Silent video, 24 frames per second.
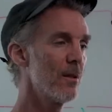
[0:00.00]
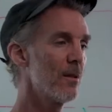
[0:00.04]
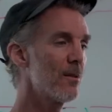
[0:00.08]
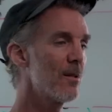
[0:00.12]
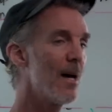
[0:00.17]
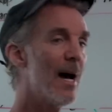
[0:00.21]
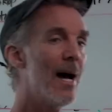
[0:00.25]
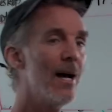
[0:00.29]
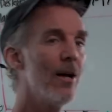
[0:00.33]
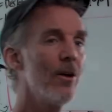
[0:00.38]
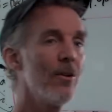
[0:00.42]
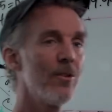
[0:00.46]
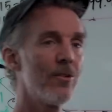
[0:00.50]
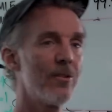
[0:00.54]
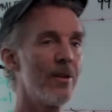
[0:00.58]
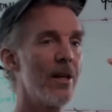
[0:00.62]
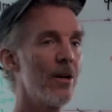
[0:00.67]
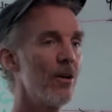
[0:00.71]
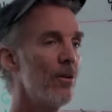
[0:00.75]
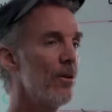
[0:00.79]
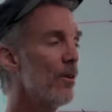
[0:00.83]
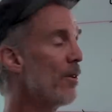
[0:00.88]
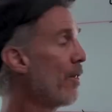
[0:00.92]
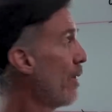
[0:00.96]
tiles
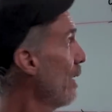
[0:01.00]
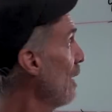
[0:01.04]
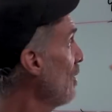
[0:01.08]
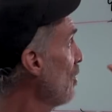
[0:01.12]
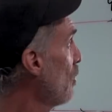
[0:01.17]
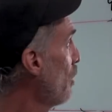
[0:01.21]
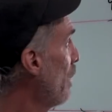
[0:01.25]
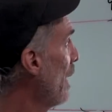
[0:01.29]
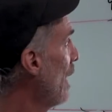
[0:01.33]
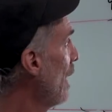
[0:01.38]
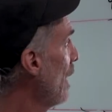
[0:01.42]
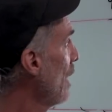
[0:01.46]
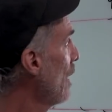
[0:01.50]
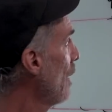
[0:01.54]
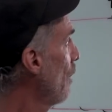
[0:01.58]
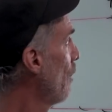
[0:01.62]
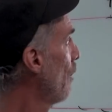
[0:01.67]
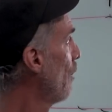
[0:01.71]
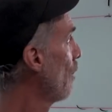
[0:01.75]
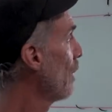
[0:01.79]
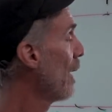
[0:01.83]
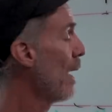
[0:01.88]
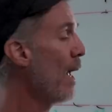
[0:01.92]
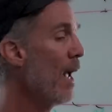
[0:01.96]
that are this big
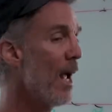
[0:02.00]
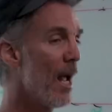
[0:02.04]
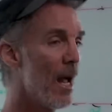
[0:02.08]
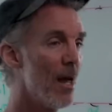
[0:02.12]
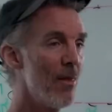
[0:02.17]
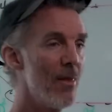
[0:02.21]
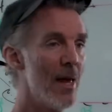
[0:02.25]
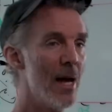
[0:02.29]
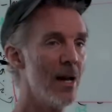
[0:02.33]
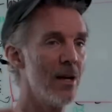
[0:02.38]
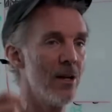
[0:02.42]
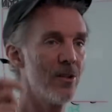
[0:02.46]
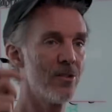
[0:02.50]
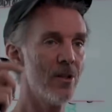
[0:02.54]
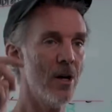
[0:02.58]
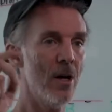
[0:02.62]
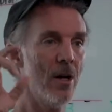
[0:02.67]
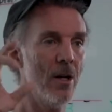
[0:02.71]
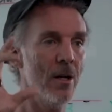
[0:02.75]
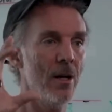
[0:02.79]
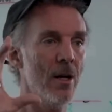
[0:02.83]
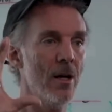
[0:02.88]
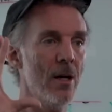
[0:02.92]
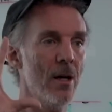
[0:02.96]
and that is
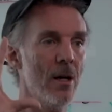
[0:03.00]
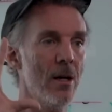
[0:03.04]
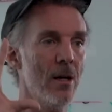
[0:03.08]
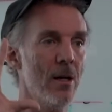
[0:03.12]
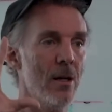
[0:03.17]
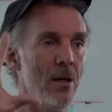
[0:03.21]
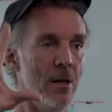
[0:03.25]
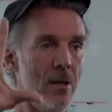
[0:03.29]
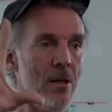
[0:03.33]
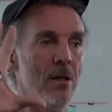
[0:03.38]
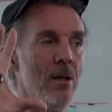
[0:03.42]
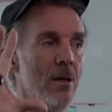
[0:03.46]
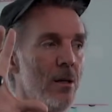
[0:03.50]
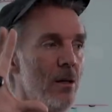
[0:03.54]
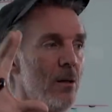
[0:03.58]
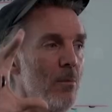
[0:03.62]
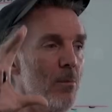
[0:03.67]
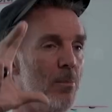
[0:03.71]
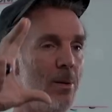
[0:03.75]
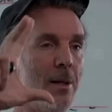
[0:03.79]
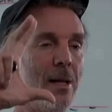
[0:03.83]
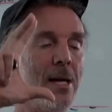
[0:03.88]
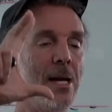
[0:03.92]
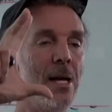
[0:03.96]
on a
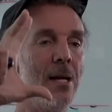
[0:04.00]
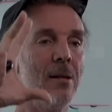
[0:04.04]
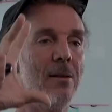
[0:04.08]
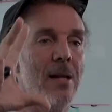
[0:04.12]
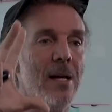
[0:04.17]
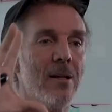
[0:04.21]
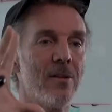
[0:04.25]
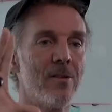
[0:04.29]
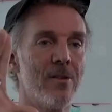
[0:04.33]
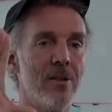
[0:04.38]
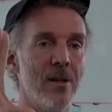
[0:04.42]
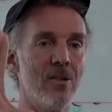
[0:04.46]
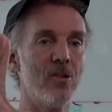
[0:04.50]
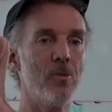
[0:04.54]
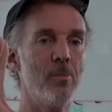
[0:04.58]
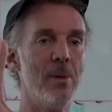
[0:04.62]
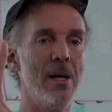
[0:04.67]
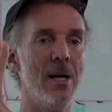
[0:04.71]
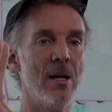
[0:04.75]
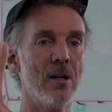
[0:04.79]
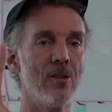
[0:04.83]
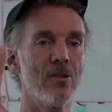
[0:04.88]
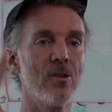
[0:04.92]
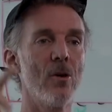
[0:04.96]
plane that's this
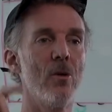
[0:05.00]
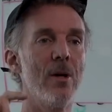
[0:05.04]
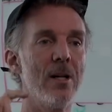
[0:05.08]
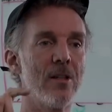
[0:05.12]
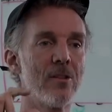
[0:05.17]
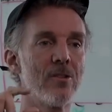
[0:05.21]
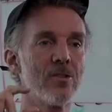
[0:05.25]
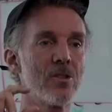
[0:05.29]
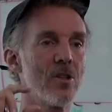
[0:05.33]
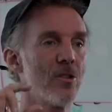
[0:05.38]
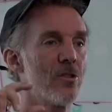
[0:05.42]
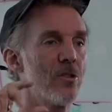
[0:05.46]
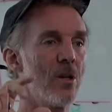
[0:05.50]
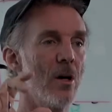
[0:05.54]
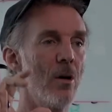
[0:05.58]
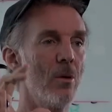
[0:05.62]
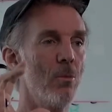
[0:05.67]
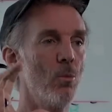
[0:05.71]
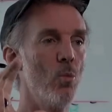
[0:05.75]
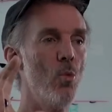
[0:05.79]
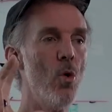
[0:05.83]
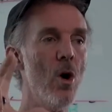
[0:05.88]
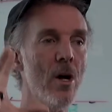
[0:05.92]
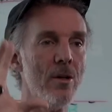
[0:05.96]
big. So it's just a
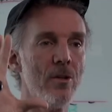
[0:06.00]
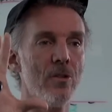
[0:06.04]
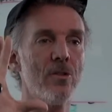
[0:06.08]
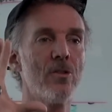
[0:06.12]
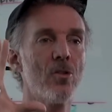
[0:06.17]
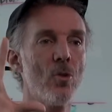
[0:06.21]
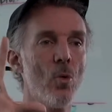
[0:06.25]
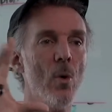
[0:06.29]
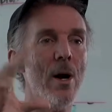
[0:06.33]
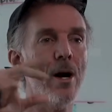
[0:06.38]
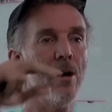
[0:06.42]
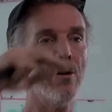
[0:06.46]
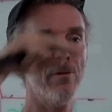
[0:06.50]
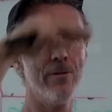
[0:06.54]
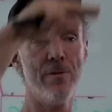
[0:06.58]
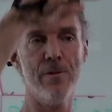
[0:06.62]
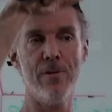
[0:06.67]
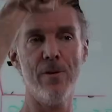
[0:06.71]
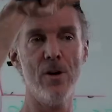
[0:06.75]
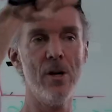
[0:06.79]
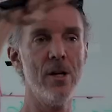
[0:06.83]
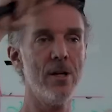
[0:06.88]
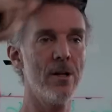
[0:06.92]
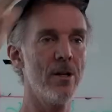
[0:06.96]
1 square
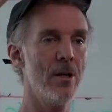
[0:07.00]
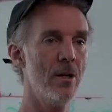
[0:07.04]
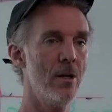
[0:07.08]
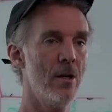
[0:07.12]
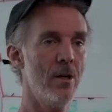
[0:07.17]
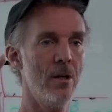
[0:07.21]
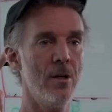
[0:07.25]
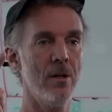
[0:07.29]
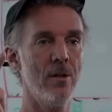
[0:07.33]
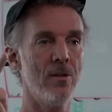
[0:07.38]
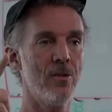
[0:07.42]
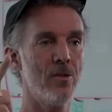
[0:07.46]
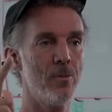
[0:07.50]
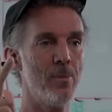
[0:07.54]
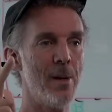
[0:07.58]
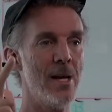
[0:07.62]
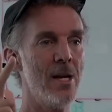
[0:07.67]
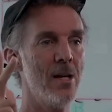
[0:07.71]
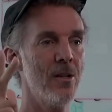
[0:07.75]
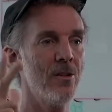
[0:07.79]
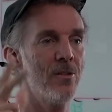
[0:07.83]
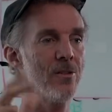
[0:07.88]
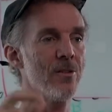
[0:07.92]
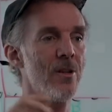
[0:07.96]
foot
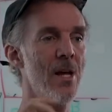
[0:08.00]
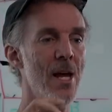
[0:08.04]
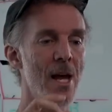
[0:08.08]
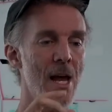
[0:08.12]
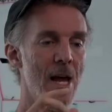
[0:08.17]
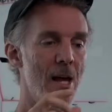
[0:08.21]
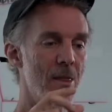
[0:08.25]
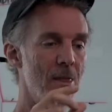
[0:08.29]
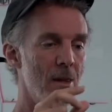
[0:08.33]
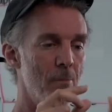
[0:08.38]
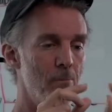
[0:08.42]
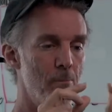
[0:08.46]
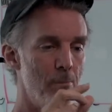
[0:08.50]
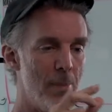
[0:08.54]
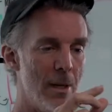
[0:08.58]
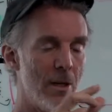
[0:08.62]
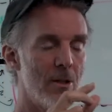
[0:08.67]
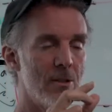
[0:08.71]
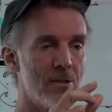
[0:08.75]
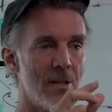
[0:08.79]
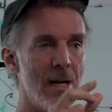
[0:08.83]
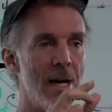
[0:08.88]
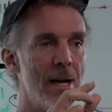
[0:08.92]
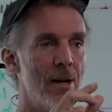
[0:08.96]
space and the
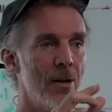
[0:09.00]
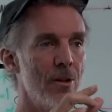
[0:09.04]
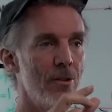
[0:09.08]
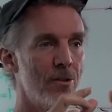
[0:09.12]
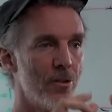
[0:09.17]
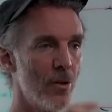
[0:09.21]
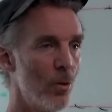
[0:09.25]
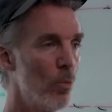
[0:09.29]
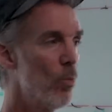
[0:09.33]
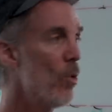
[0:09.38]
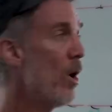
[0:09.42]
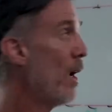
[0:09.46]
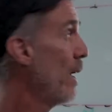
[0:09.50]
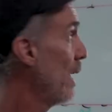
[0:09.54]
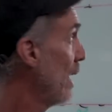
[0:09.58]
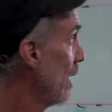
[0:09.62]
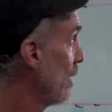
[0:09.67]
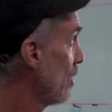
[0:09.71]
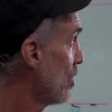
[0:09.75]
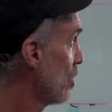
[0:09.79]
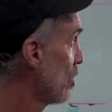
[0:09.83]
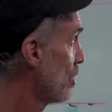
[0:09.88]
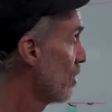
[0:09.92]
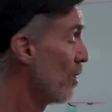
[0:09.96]
big tiles are 1
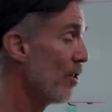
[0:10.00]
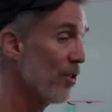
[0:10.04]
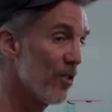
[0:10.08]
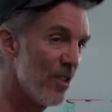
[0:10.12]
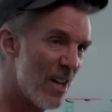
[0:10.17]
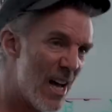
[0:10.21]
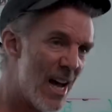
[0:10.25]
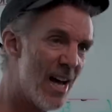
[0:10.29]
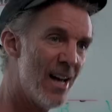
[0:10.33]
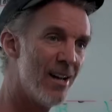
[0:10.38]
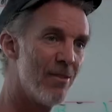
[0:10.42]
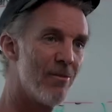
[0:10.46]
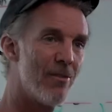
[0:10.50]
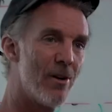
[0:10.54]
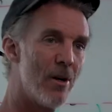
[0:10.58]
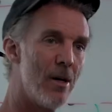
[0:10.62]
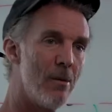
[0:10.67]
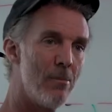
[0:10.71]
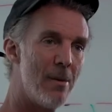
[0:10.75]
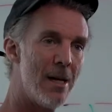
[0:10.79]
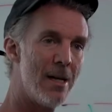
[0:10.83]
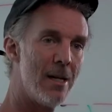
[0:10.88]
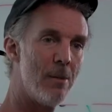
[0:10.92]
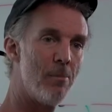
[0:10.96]
inch. There's not
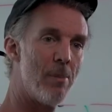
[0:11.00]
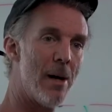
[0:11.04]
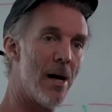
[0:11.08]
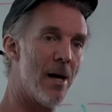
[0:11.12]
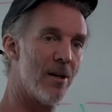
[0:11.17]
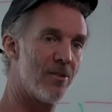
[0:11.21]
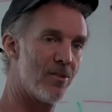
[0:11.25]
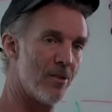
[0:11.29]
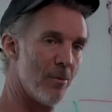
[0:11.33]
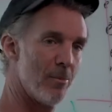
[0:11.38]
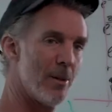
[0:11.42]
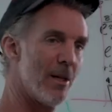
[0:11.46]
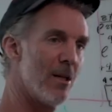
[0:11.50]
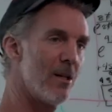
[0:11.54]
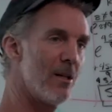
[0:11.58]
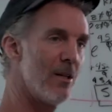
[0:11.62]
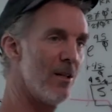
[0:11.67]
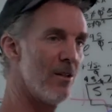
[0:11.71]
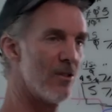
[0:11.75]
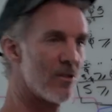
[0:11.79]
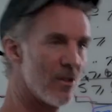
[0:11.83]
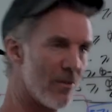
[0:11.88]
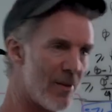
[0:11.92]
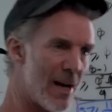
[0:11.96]
very many
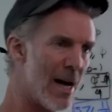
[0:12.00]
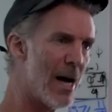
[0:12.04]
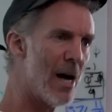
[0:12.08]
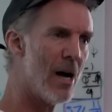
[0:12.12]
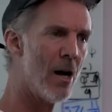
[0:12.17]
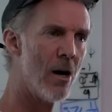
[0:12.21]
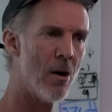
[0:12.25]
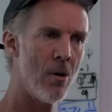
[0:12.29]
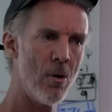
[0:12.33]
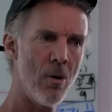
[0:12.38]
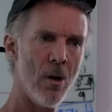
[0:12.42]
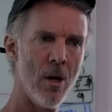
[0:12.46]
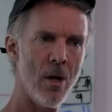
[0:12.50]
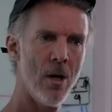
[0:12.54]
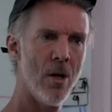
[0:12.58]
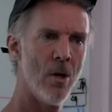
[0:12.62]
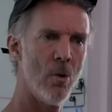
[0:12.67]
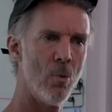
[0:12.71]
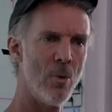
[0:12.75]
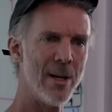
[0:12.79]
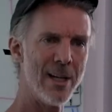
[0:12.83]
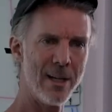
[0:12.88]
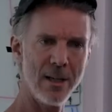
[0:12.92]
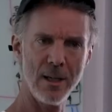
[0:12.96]
possibilities of how
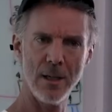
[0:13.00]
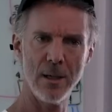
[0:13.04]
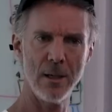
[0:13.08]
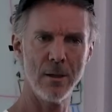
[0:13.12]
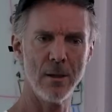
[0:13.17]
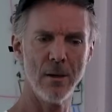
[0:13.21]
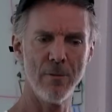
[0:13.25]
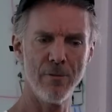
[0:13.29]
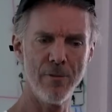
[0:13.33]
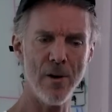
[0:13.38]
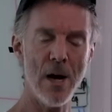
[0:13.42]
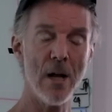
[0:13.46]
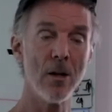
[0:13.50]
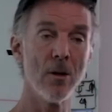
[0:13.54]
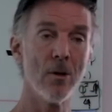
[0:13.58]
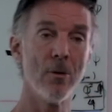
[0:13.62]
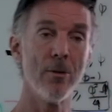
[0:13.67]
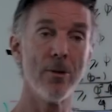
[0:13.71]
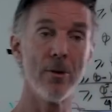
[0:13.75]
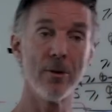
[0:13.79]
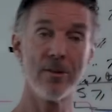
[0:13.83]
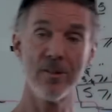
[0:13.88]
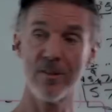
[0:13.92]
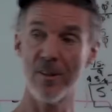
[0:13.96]
we can
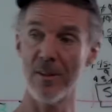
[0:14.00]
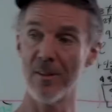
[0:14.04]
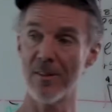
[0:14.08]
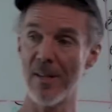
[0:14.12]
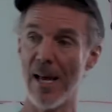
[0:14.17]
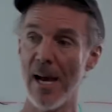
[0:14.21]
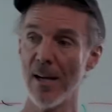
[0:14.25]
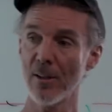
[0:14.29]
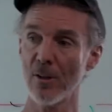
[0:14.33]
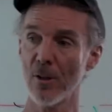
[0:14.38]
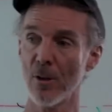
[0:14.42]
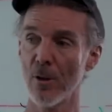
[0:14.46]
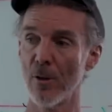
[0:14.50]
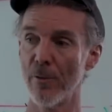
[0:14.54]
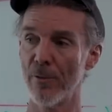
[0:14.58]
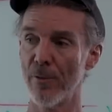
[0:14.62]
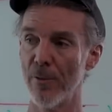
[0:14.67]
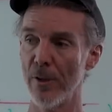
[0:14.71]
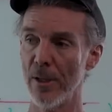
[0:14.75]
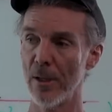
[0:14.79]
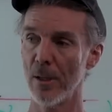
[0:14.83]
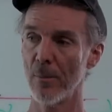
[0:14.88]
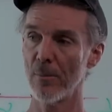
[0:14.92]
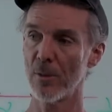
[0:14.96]
follow the syntactical
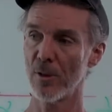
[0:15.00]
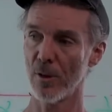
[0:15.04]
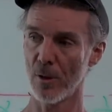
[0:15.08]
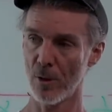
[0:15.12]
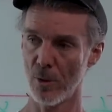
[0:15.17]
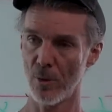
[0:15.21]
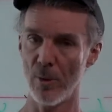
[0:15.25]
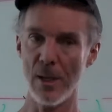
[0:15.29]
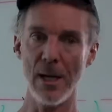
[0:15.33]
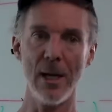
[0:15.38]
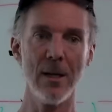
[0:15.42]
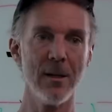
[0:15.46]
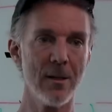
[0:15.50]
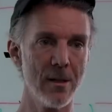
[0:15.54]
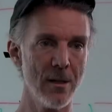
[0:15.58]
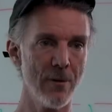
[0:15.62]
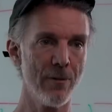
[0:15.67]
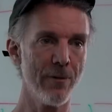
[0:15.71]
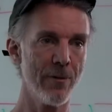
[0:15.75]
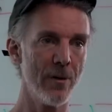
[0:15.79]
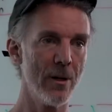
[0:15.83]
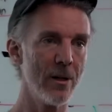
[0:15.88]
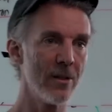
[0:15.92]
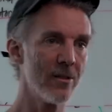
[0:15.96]
freedom to create
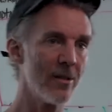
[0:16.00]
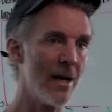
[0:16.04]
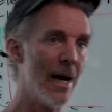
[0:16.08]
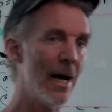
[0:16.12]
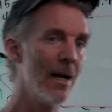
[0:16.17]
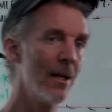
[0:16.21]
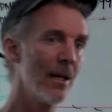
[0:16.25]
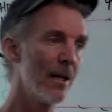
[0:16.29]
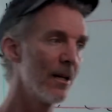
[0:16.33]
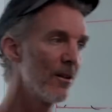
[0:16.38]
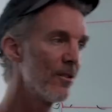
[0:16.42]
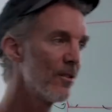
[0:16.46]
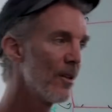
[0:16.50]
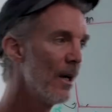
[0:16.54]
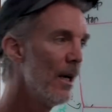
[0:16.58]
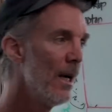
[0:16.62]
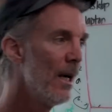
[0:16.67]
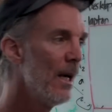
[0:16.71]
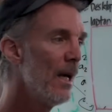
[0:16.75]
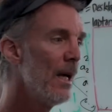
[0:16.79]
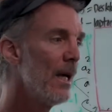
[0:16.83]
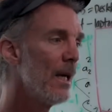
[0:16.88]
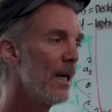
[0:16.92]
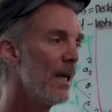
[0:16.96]
different tilings.
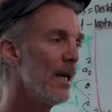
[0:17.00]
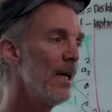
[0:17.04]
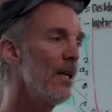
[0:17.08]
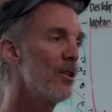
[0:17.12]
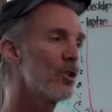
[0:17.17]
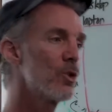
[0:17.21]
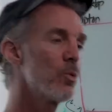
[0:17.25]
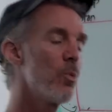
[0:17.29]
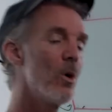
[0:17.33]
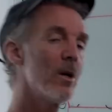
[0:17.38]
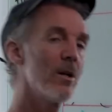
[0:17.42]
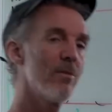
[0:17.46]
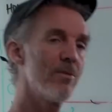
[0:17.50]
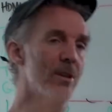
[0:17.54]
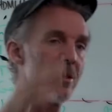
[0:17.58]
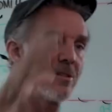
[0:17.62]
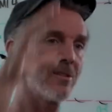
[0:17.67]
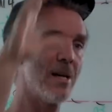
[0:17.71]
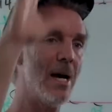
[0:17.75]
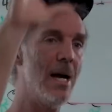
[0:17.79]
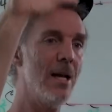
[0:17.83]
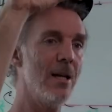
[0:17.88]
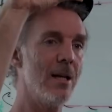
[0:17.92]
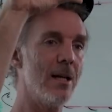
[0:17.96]
Each one of the
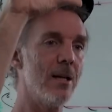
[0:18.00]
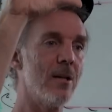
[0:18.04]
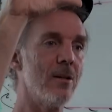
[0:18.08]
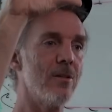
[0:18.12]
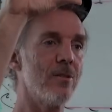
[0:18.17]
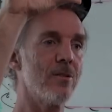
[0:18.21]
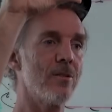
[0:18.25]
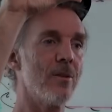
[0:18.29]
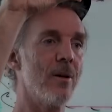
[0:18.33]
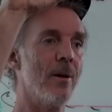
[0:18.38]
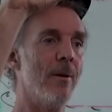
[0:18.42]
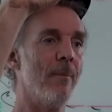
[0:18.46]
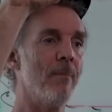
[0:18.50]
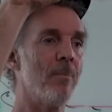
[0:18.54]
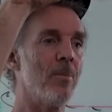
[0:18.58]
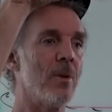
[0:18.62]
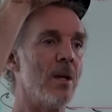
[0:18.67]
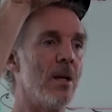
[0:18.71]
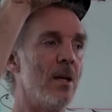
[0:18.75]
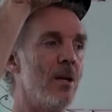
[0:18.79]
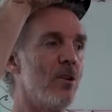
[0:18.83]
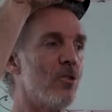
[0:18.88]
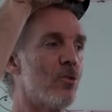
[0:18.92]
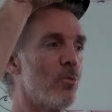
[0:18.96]
tilings
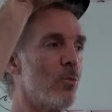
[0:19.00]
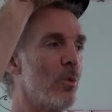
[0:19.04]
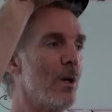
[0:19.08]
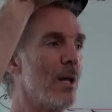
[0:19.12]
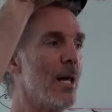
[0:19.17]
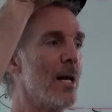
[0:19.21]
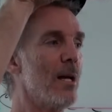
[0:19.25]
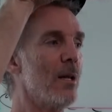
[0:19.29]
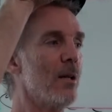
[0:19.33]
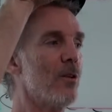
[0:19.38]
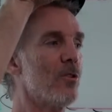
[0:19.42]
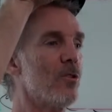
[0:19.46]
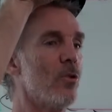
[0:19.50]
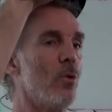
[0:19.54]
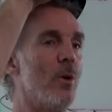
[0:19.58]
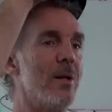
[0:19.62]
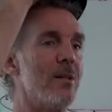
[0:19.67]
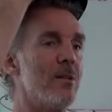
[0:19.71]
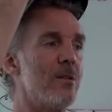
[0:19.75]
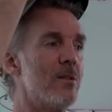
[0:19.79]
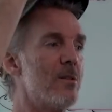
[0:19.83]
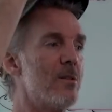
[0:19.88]
is related to a